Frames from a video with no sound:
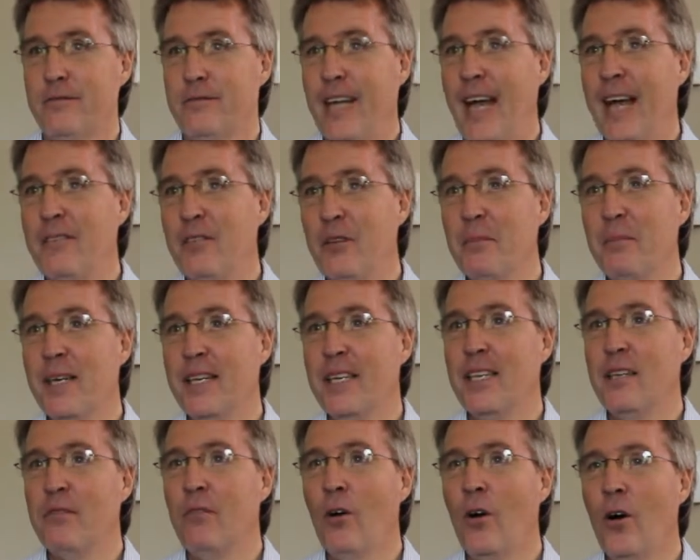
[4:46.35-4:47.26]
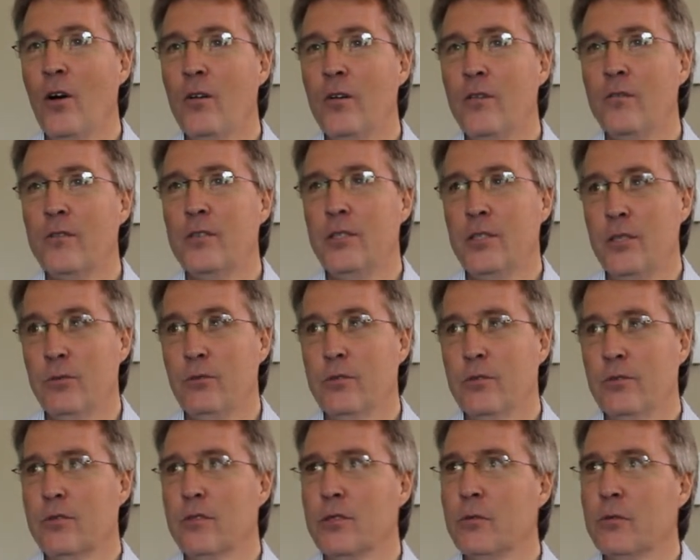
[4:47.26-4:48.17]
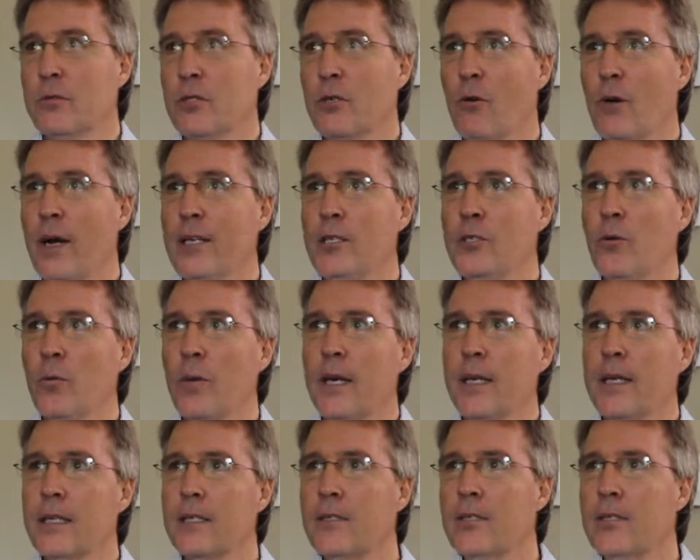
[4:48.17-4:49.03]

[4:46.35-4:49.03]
having been involved, she was graduating.